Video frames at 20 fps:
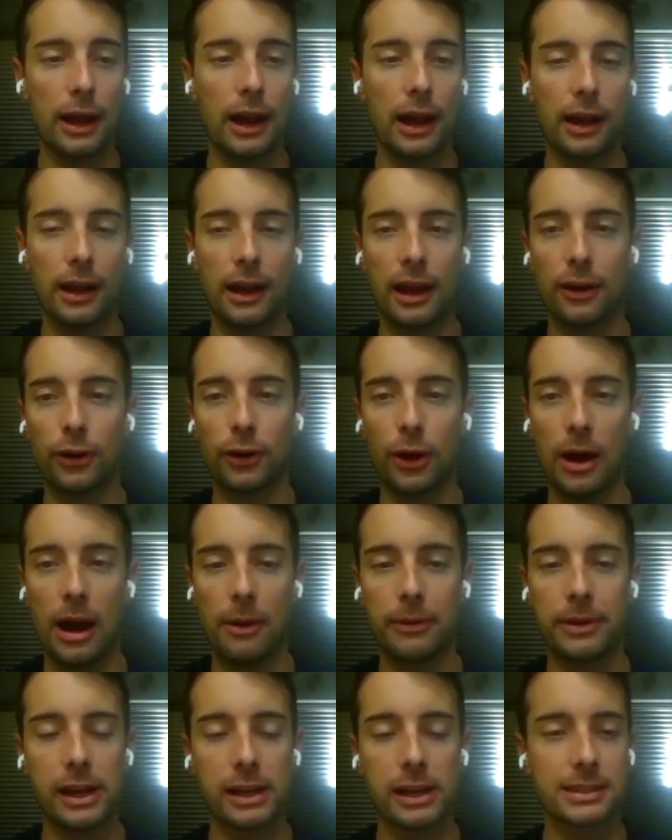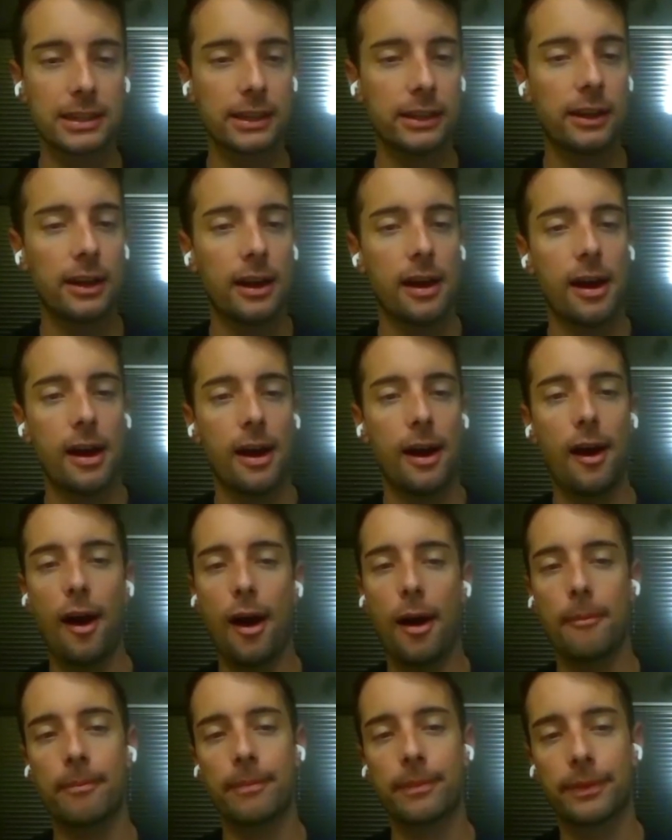I don't know how he does it.
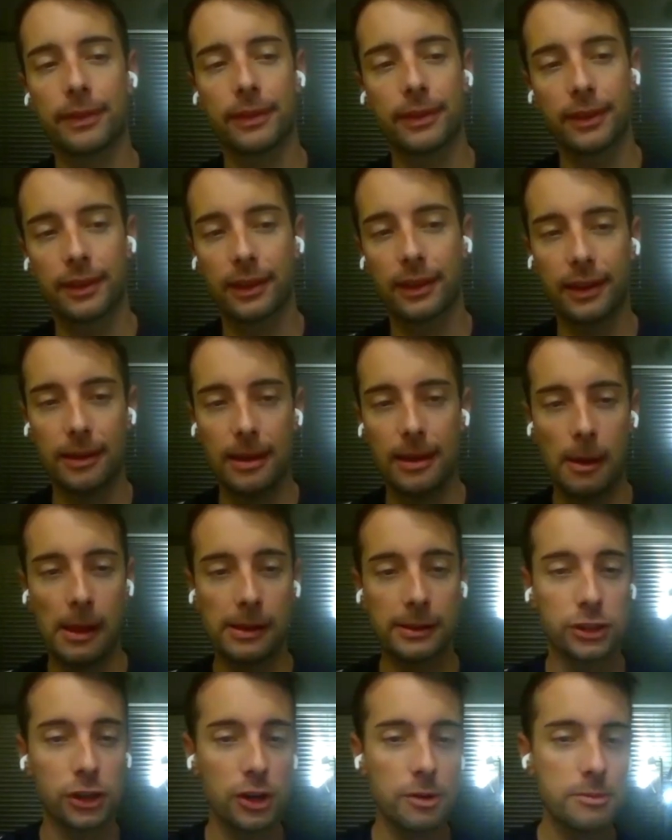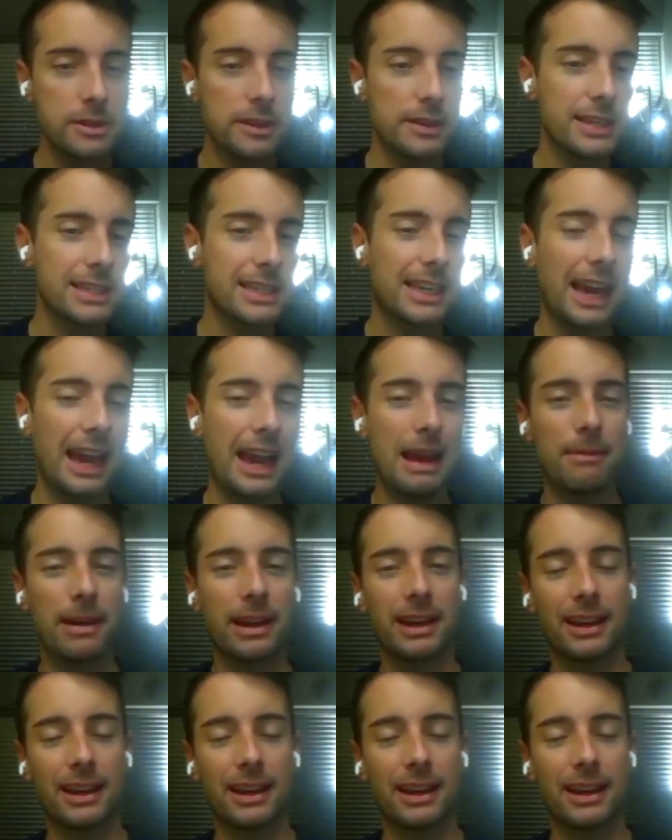In terms of this game,